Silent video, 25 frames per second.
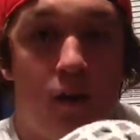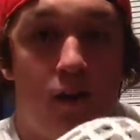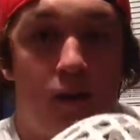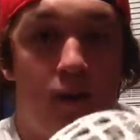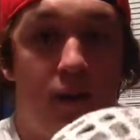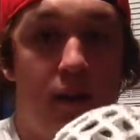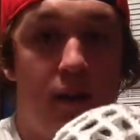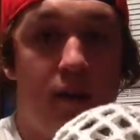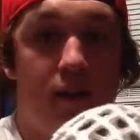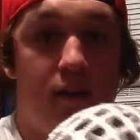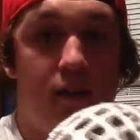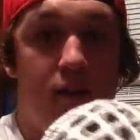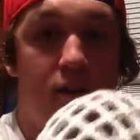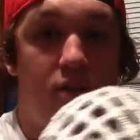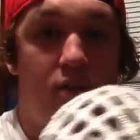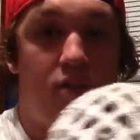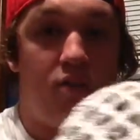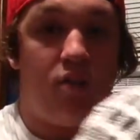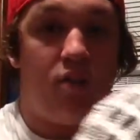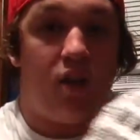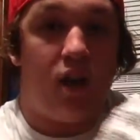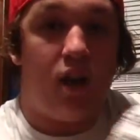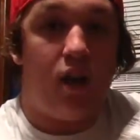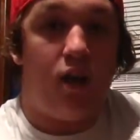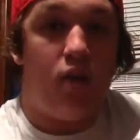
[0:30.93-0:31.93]
decent
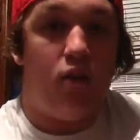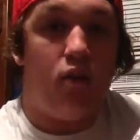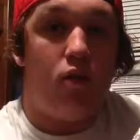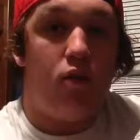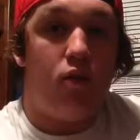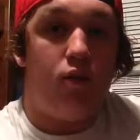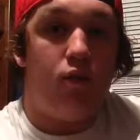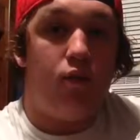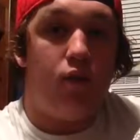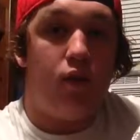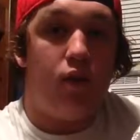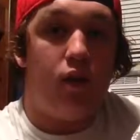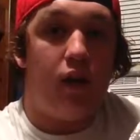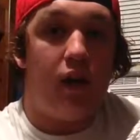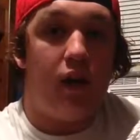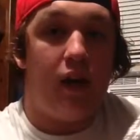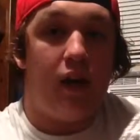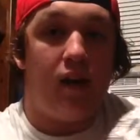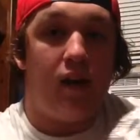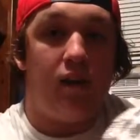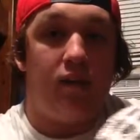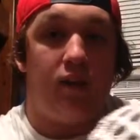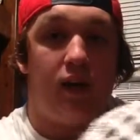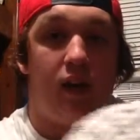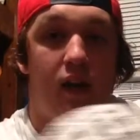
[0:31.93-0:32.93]
channel for an
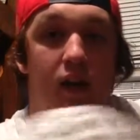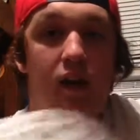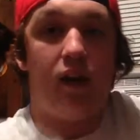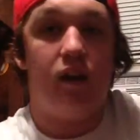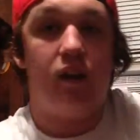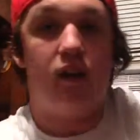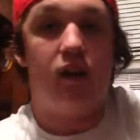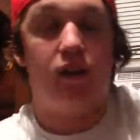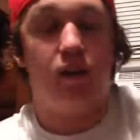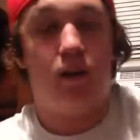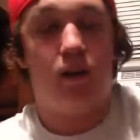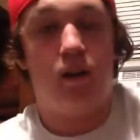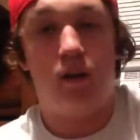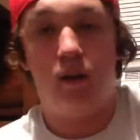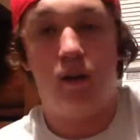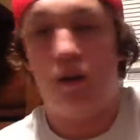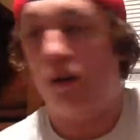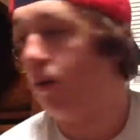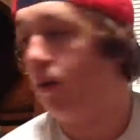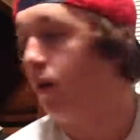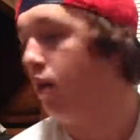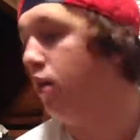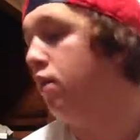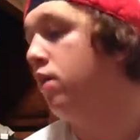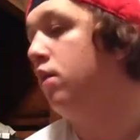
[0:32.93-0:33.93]
X-Head.
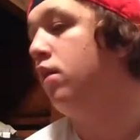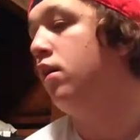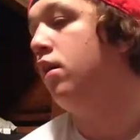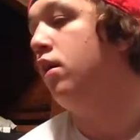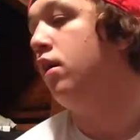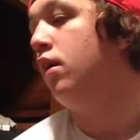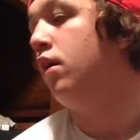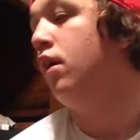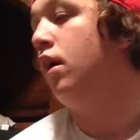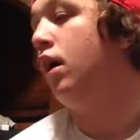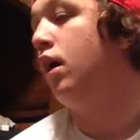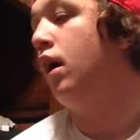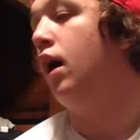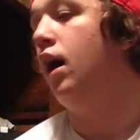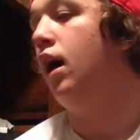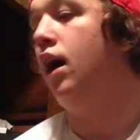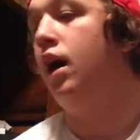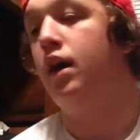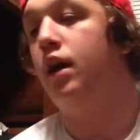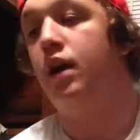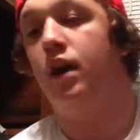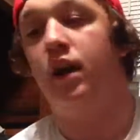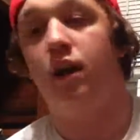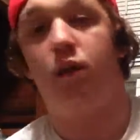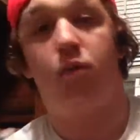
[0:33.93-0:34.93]

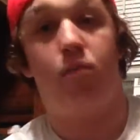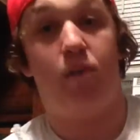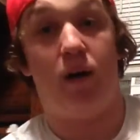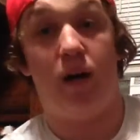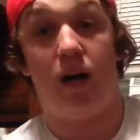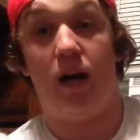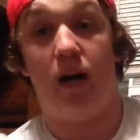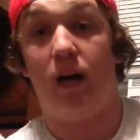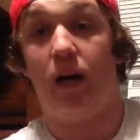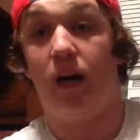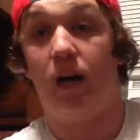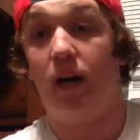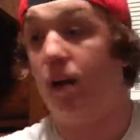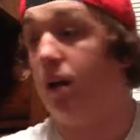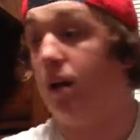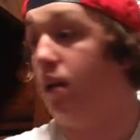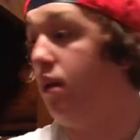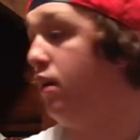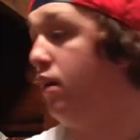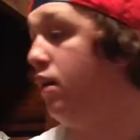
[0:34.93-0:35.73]
Uh, nice pocket.